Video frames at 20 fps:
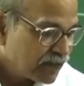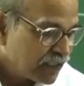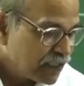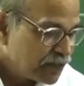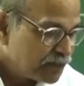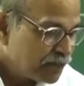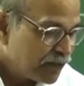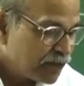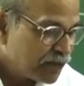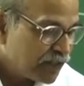
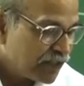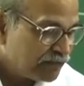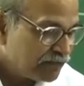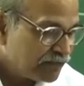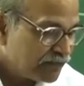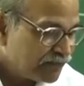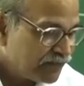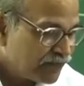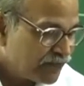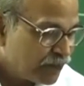this
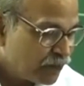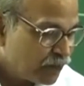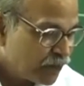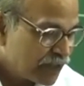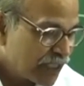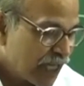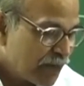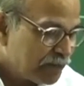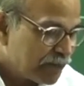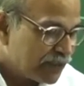pendulum,
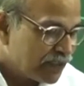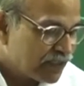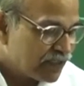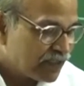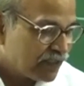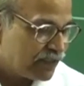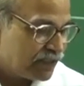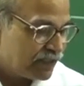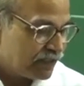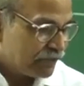what
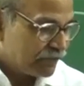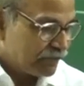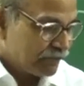happens?